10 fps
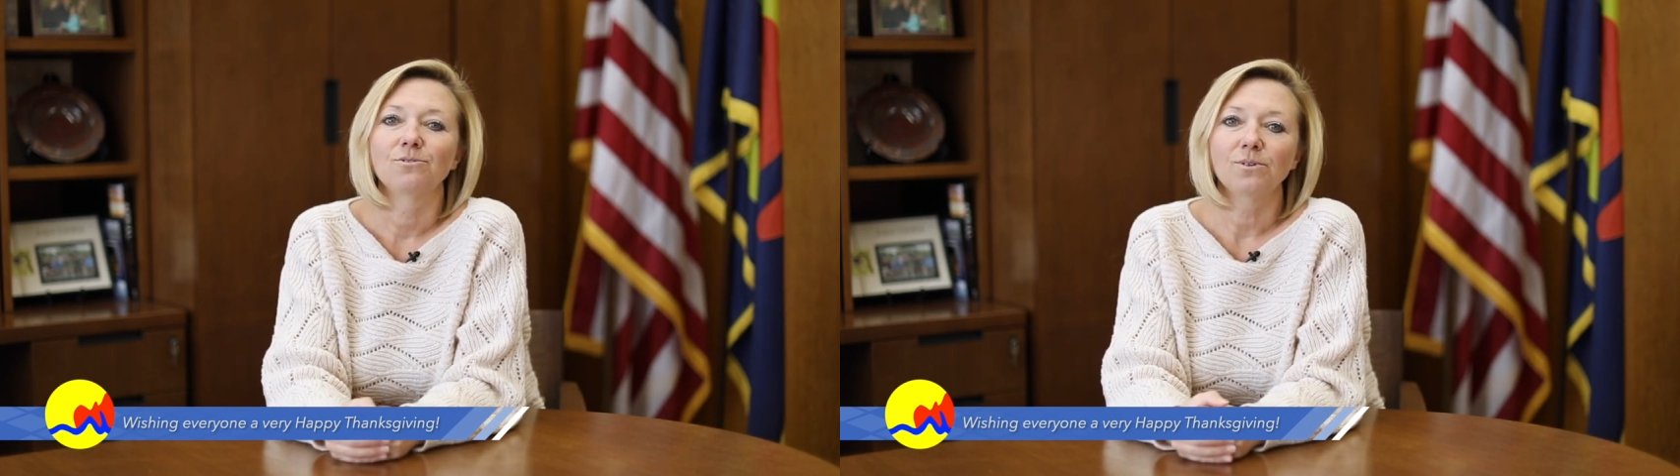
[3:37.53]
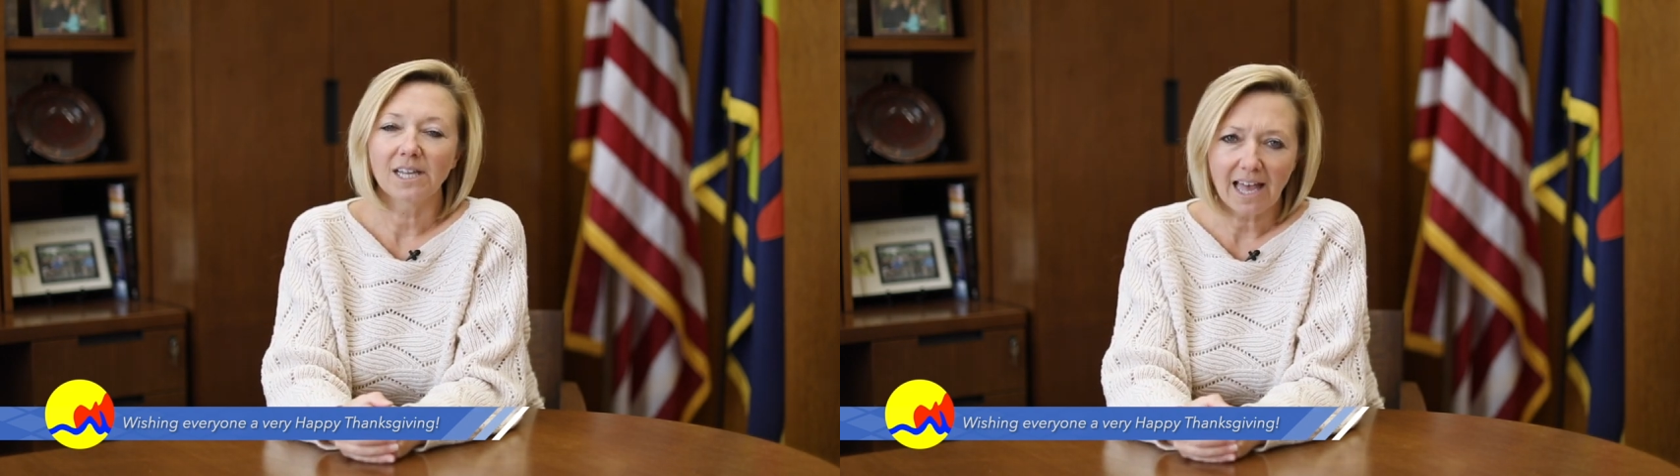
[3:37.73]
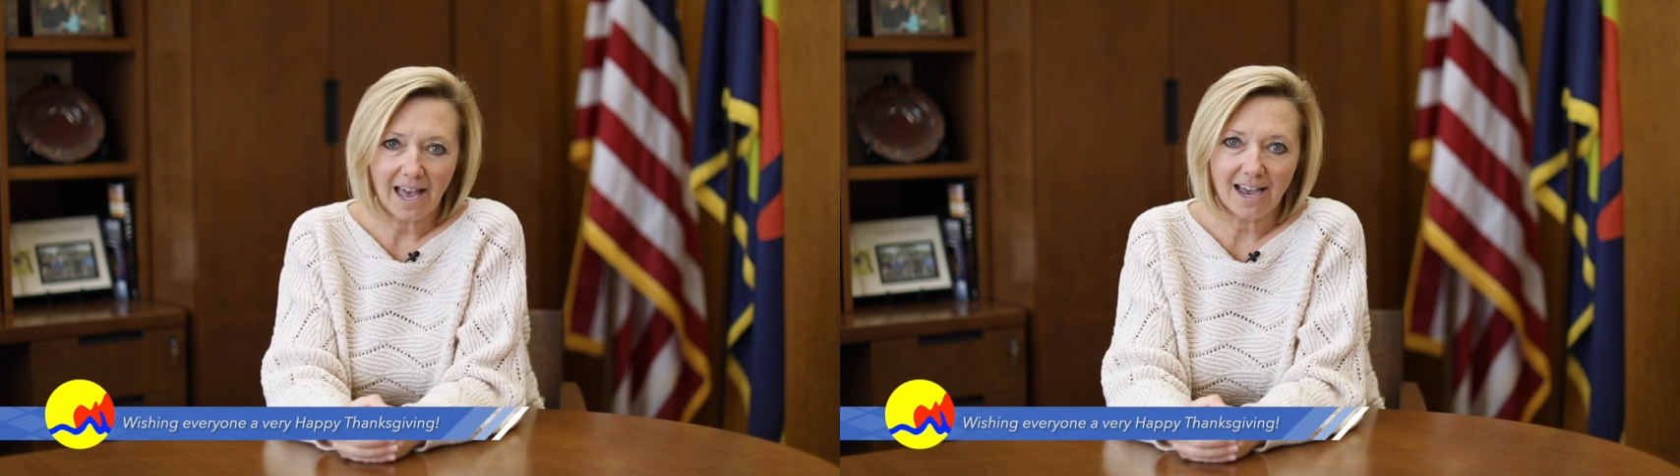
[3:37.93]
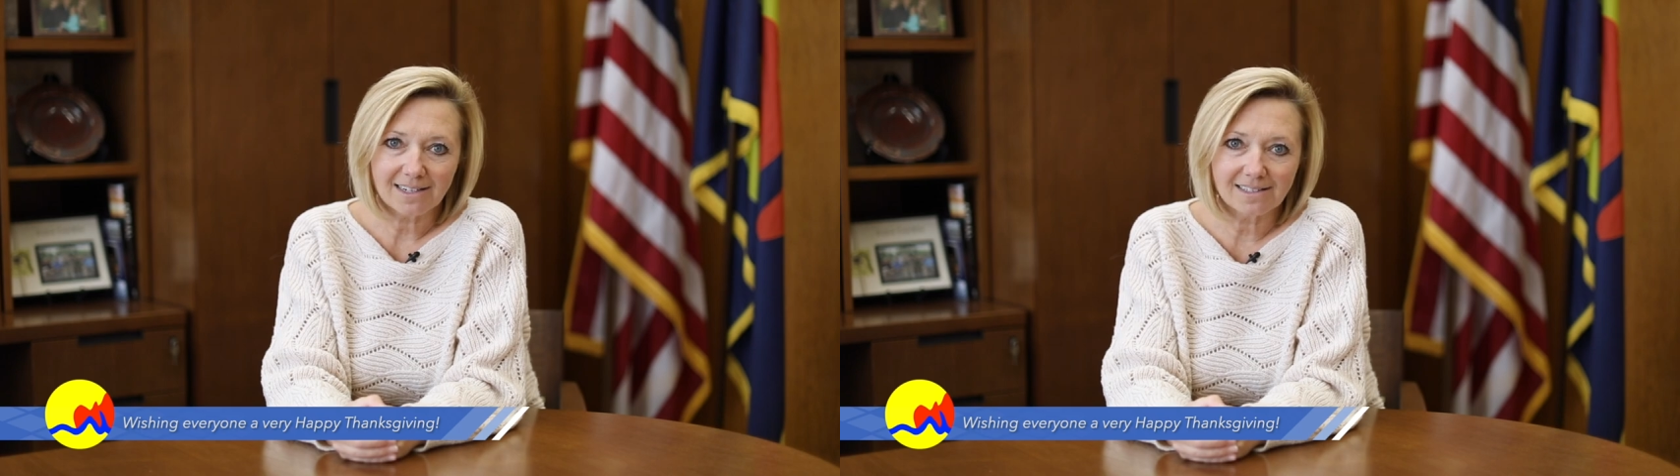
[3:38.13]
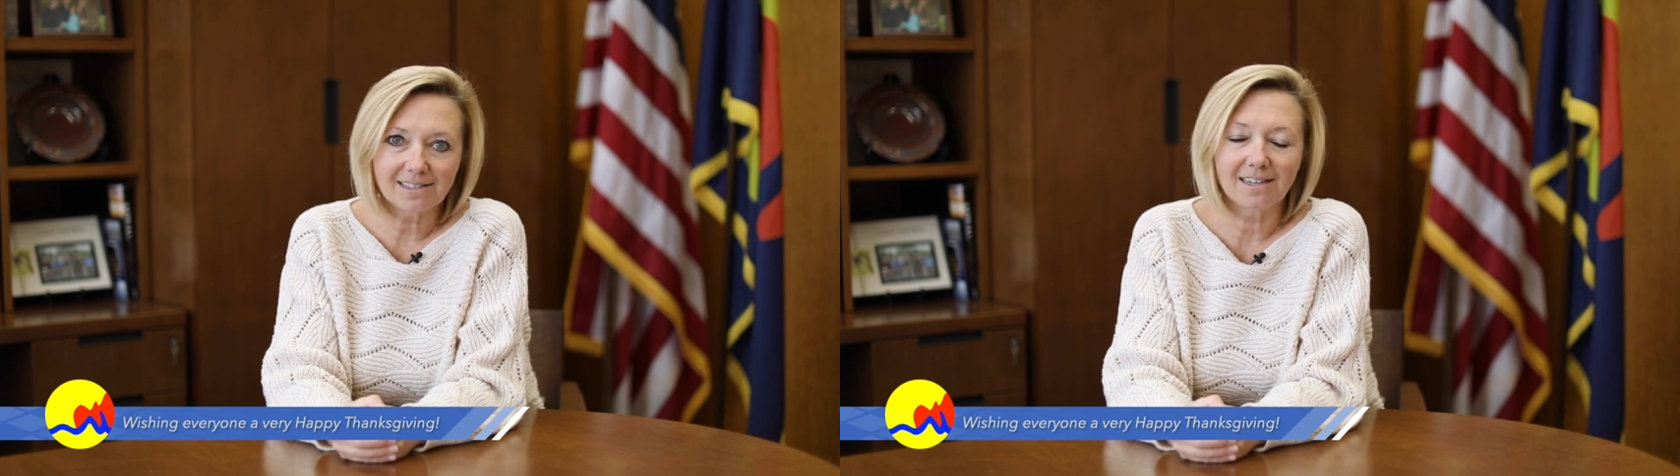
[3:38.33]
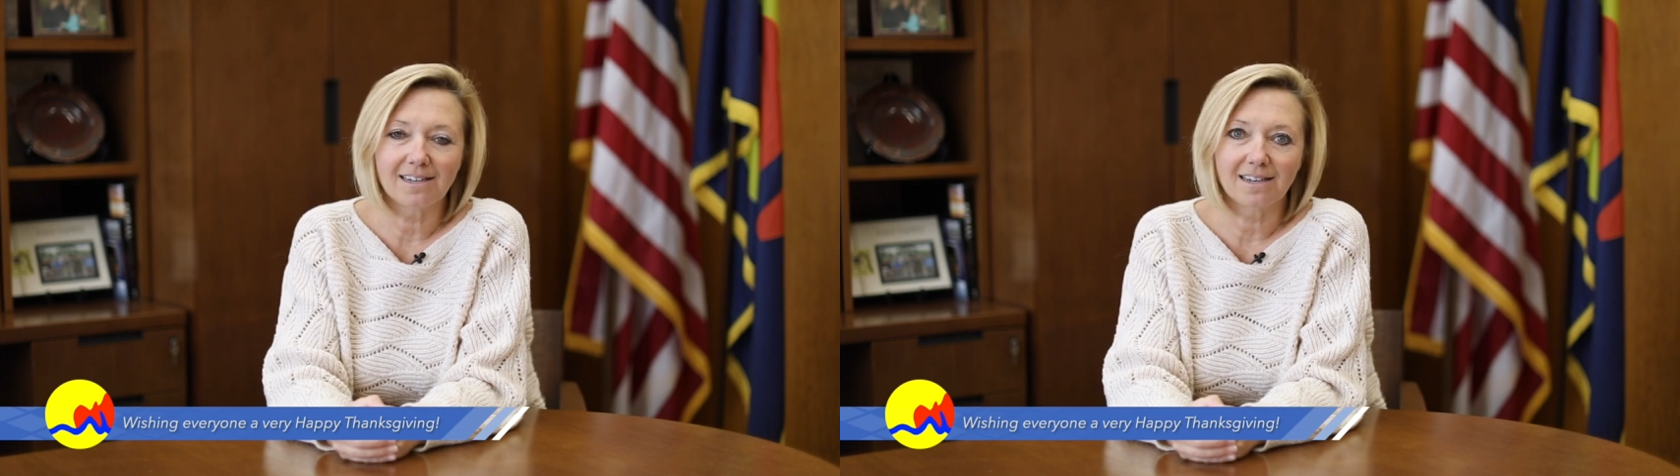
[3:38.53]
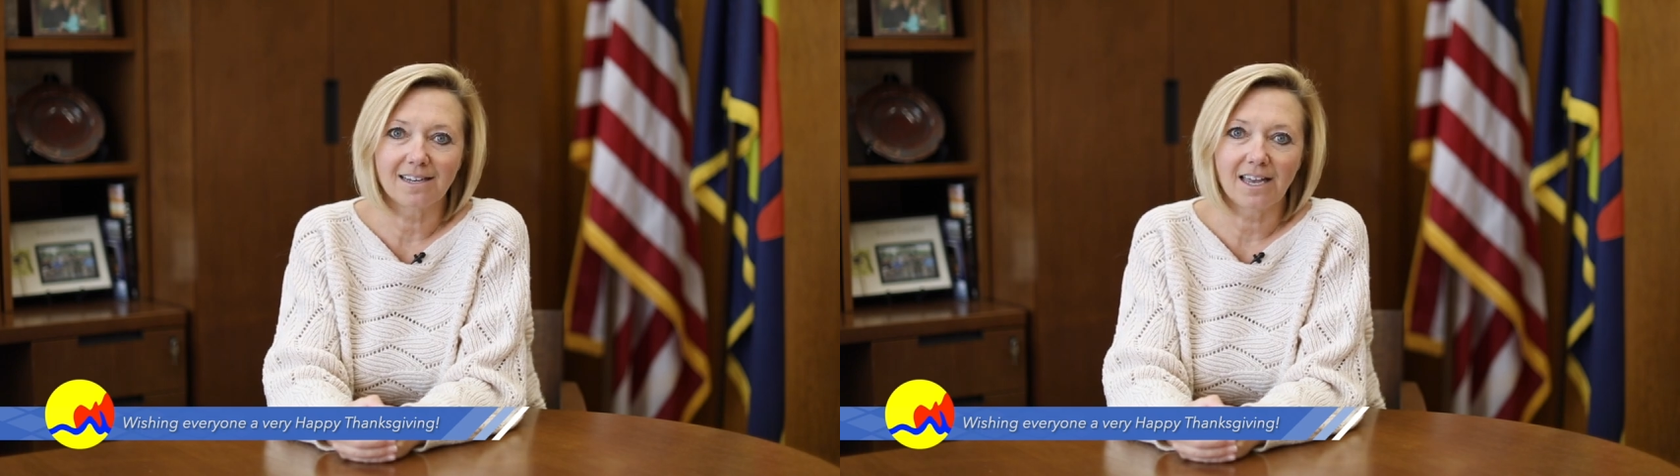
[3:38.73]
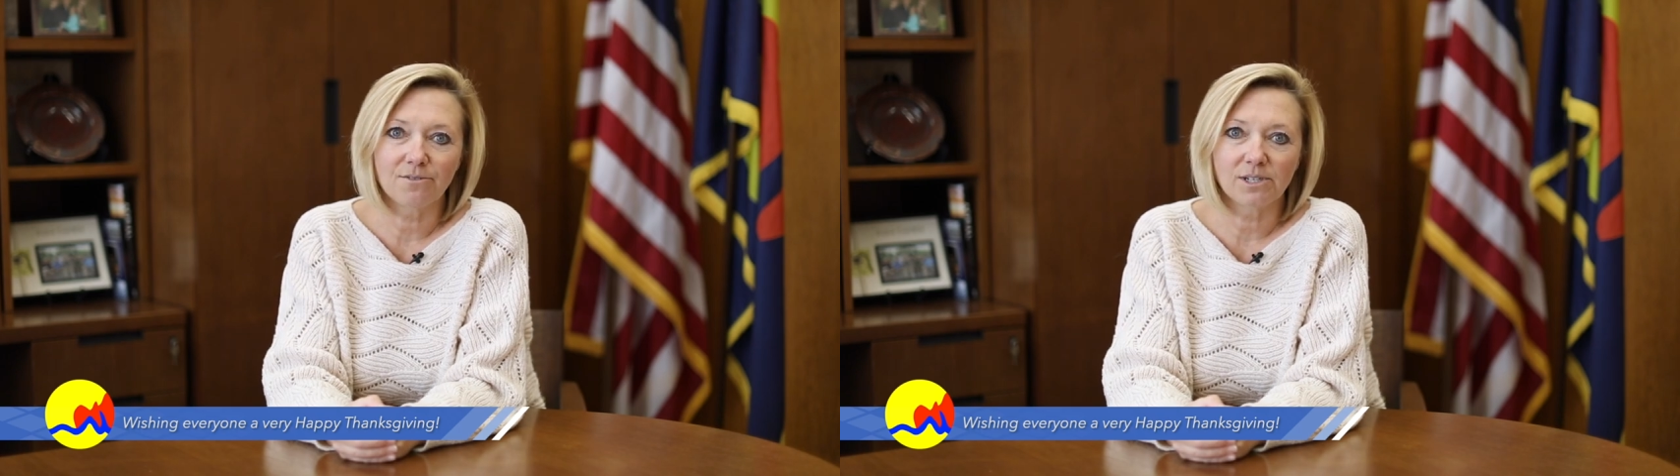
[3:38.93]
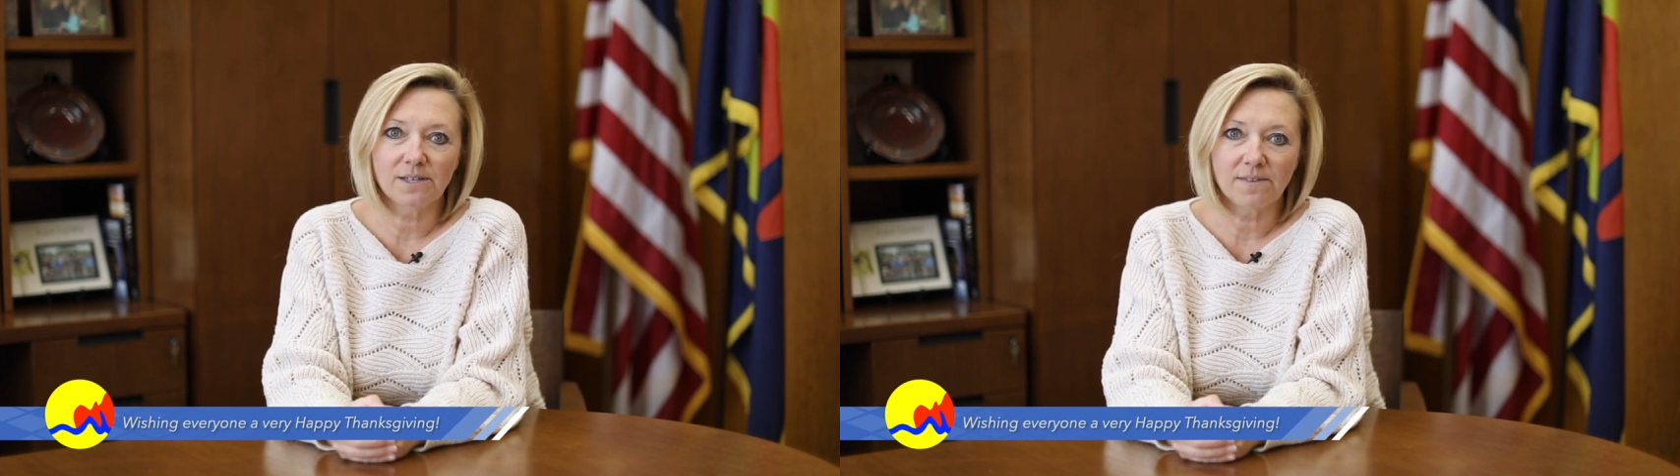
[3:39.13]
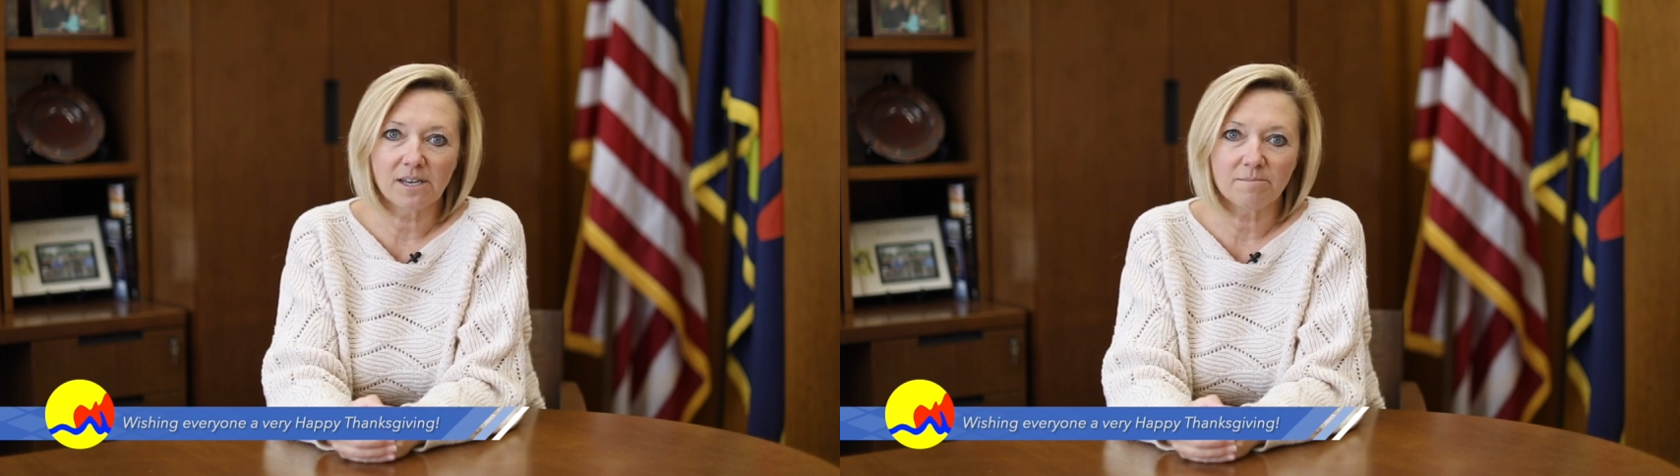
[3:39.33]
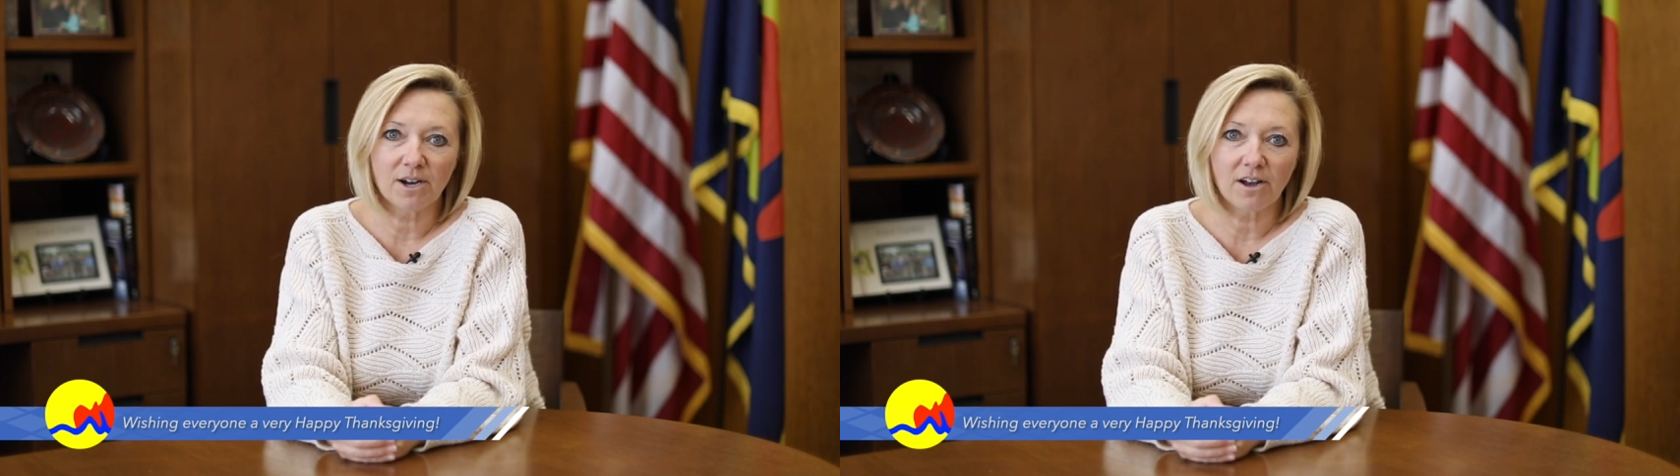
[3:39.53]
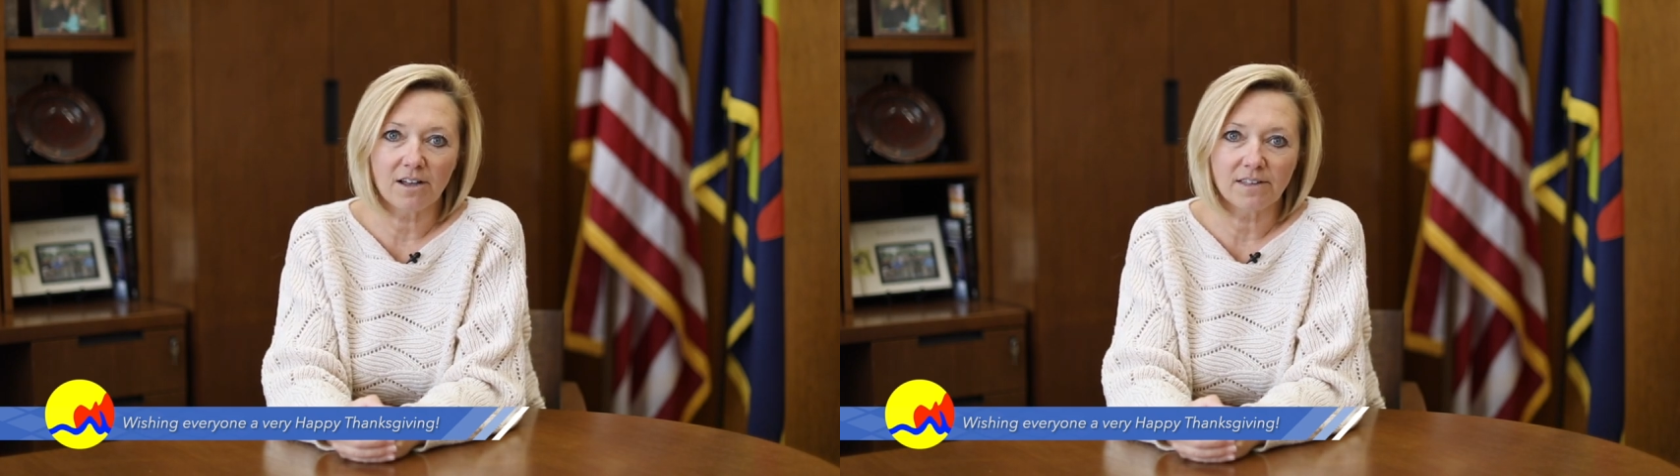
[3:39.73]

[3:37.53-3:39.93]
relax, and really think about all